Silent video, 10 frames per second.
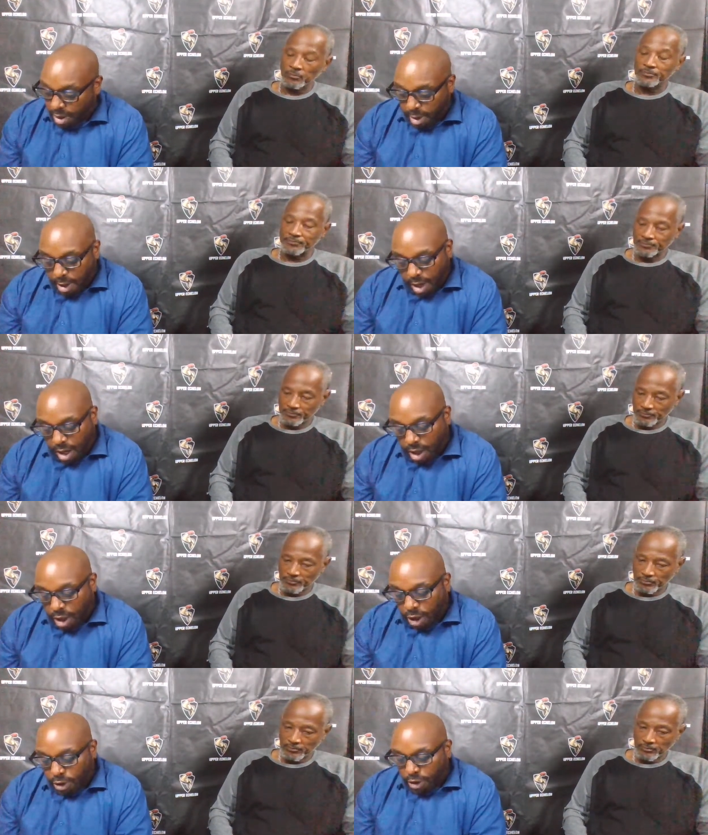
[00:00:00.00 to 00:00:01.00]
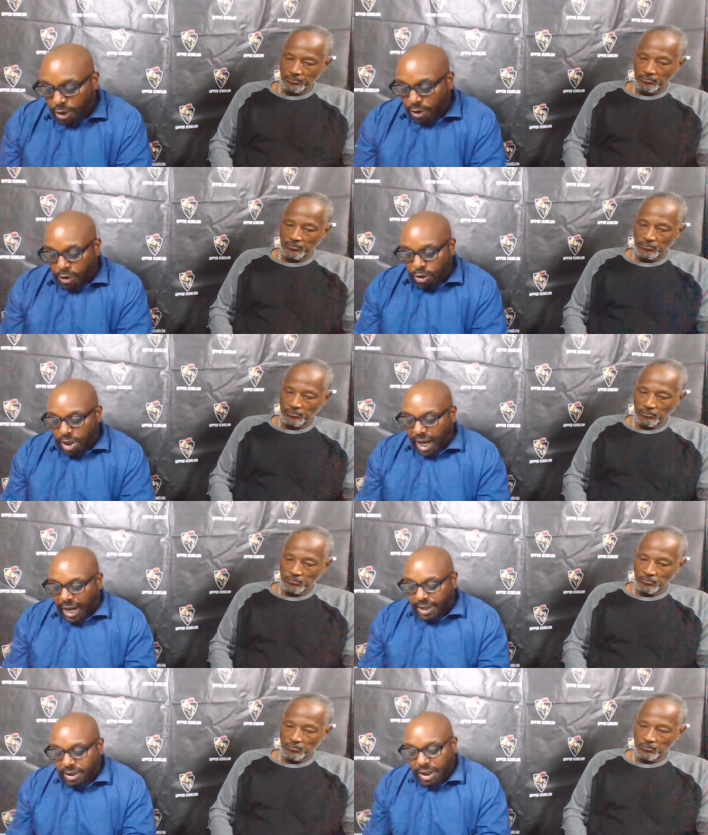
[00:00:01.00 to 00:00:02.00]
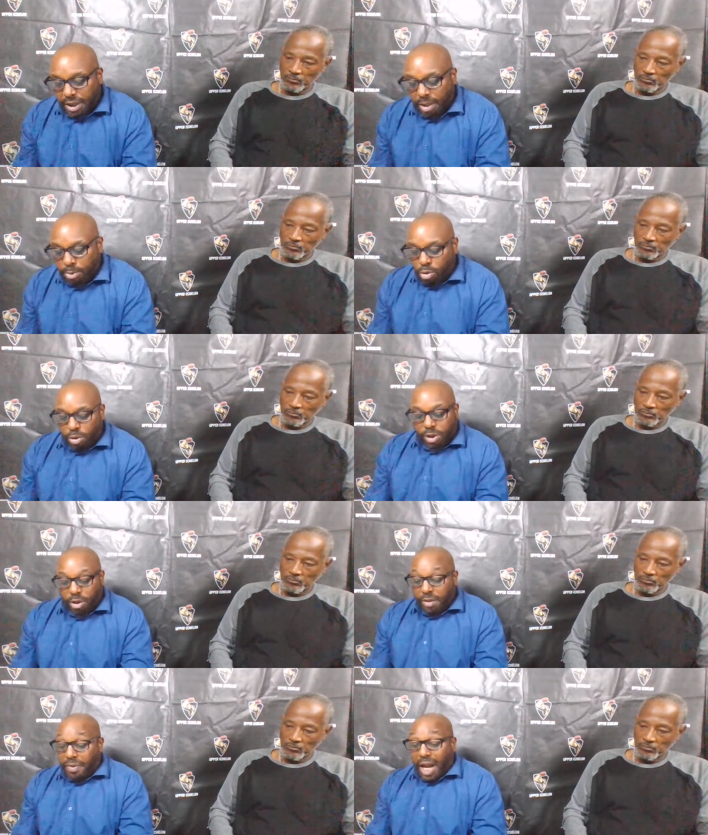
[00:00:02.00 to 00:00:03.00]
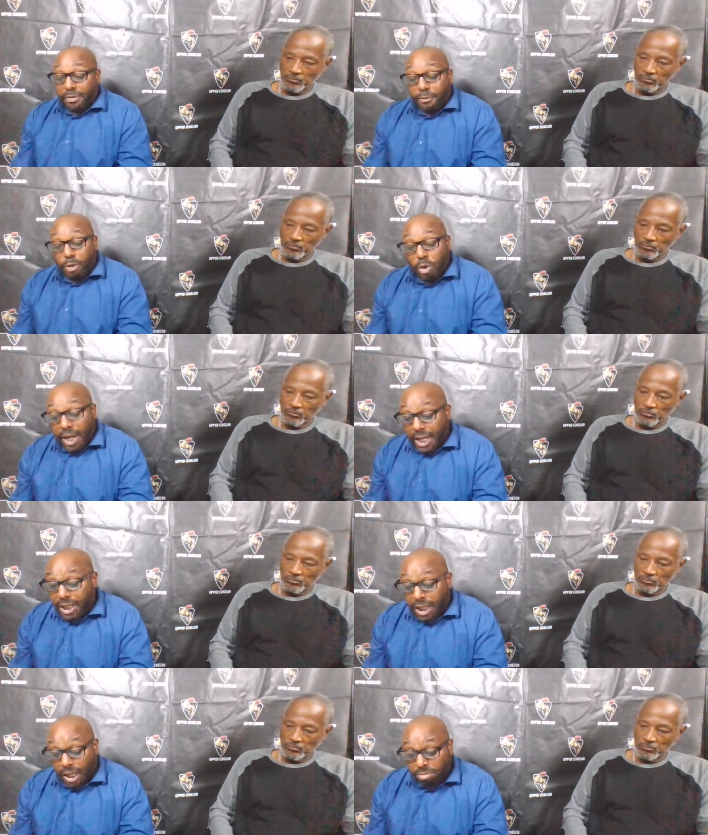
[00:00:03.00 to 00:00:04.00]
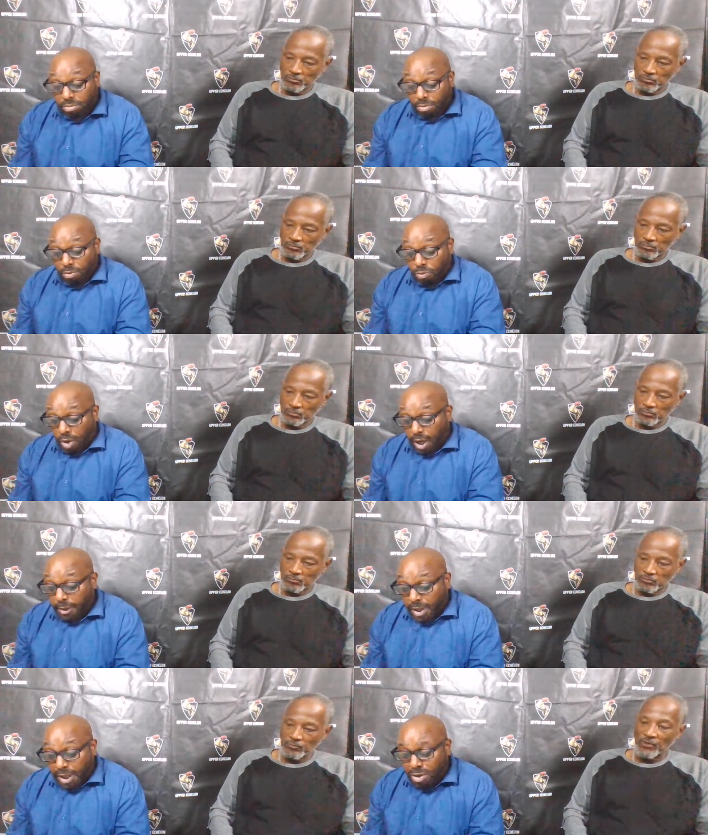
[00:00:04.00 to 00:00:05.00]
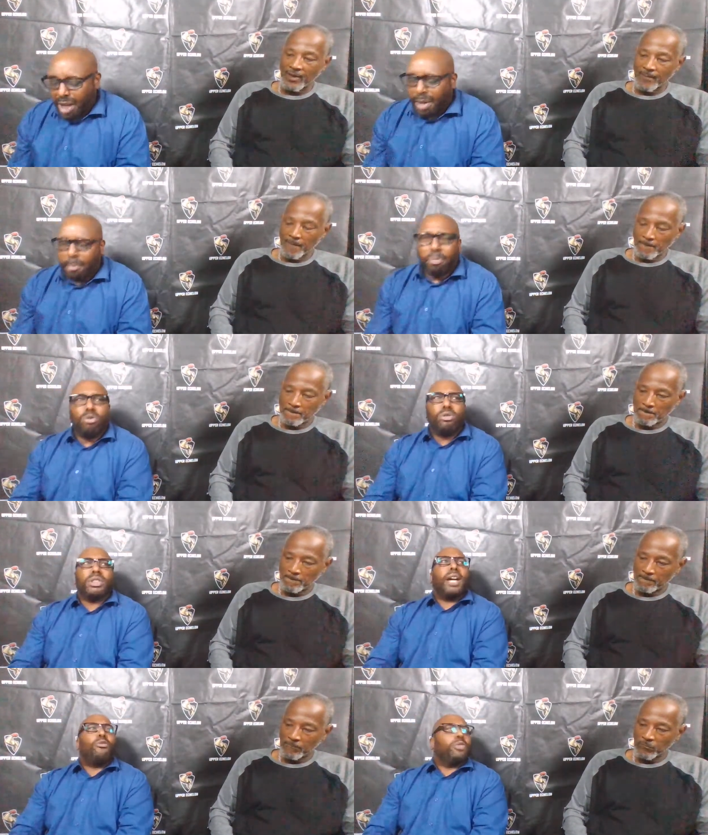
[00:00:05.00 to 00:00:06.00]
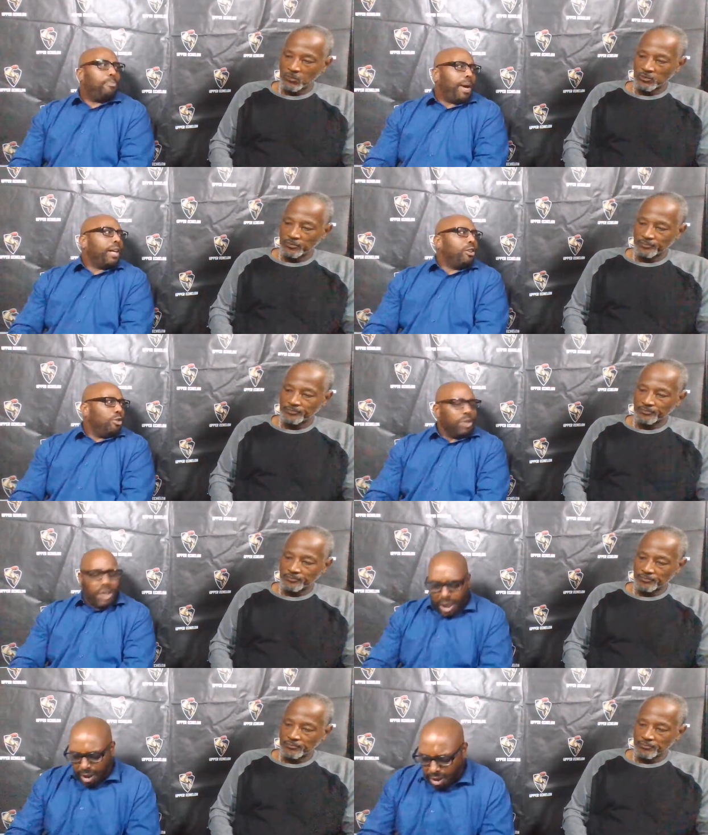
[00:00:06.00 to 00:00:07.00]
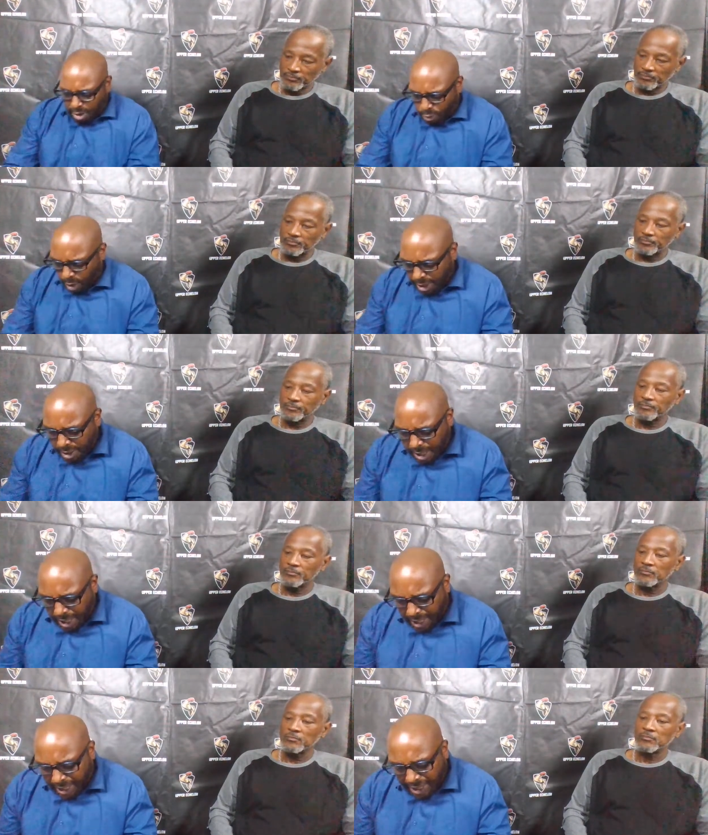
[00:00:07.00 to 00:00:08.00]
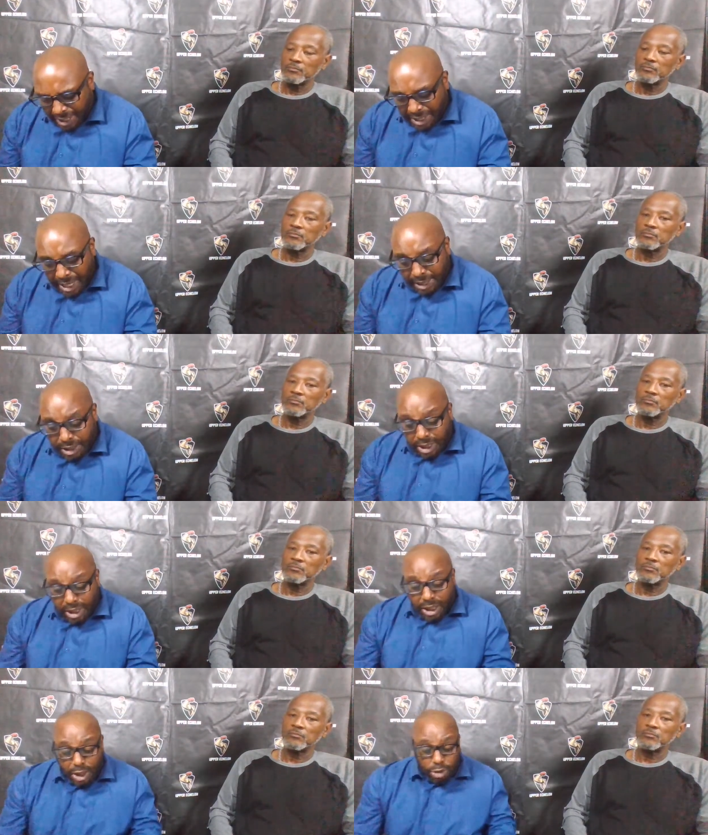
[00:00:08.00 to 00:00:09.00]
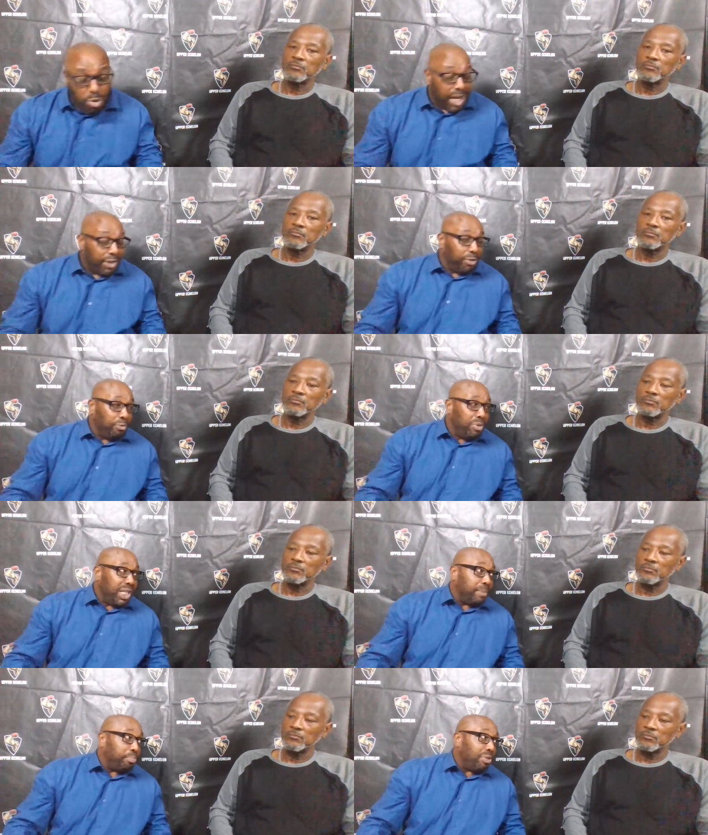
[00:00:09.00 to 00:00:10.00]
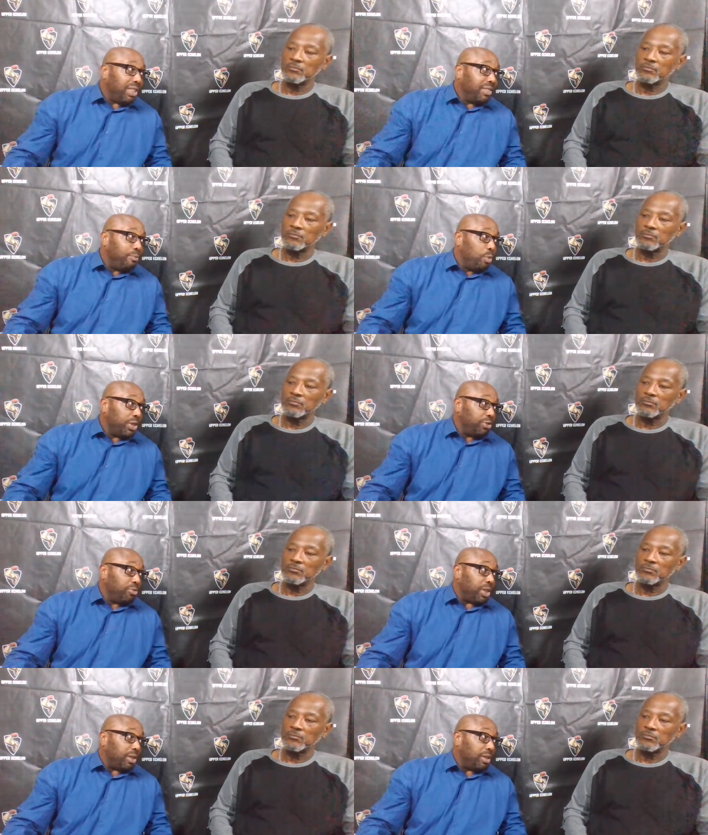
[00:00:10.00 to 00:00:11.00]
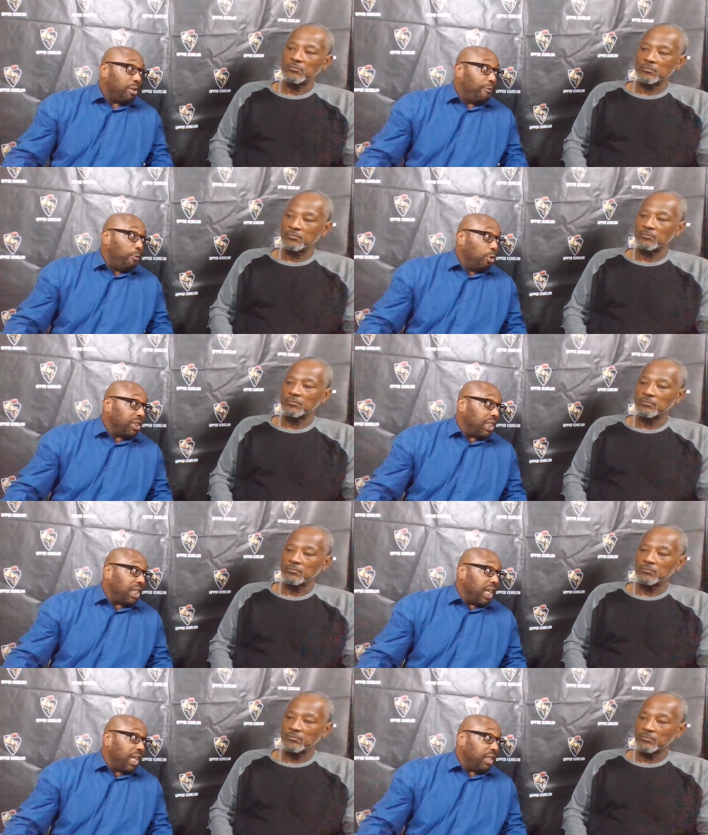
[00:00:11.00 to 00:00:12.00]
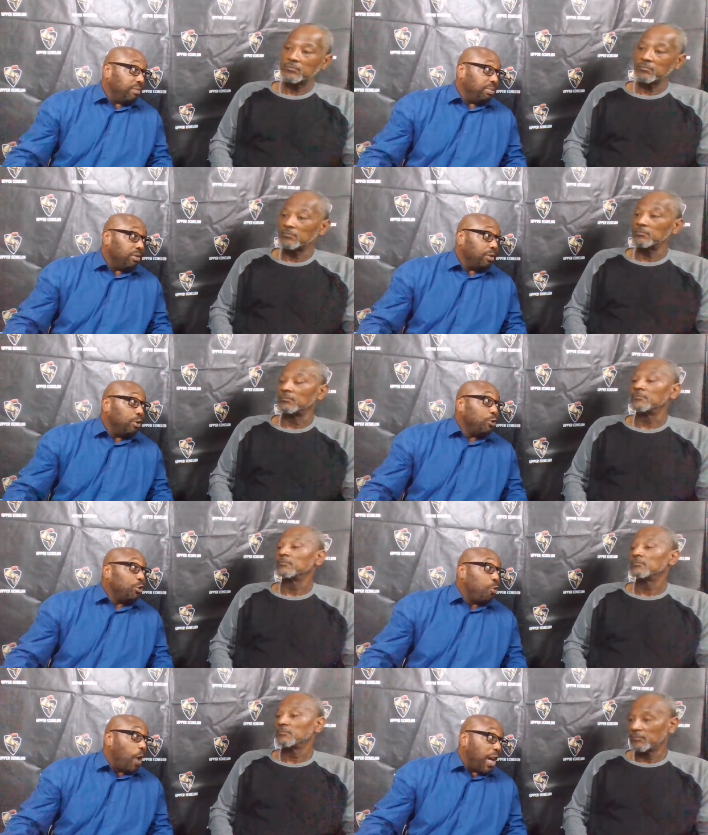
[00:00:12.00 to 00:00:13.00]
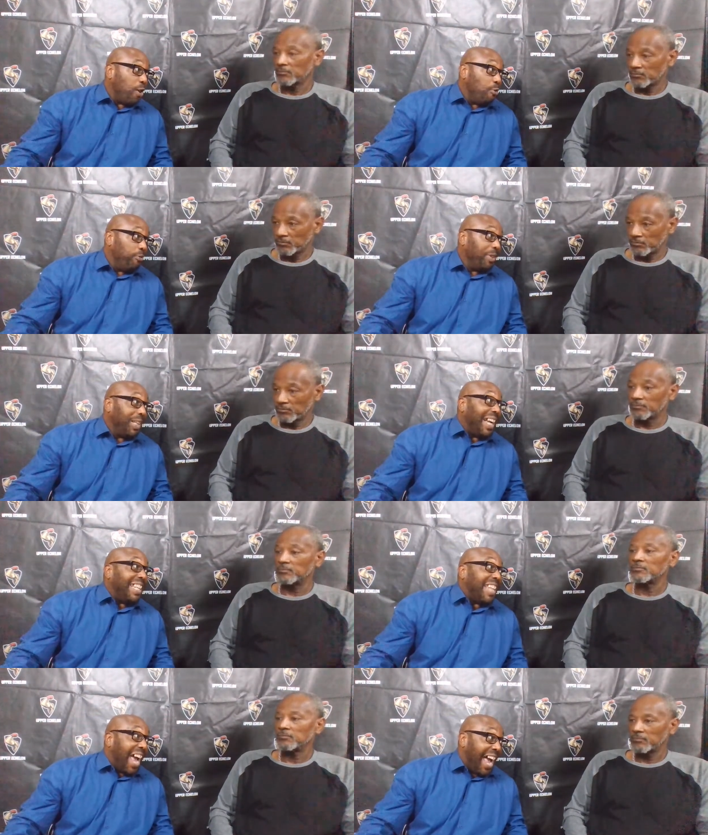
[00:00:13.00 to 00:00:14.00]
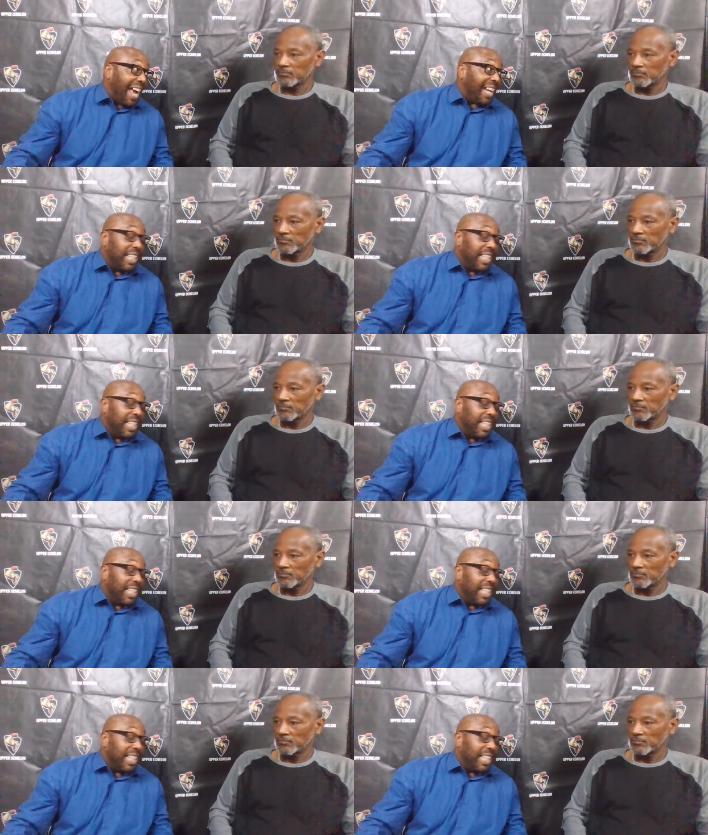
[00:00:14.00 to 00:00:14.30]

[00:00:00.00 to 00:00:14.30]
Speaker 1: Mm-hmm. Uh, you guys end up going thirty five and four and eighty eight right? You had a bullseye on your back all year, mm-hmm. right? And in that year, you had three impressive win streaks mm-hmm. 14 games, mm-hmm. 12, mm-hmm. and 9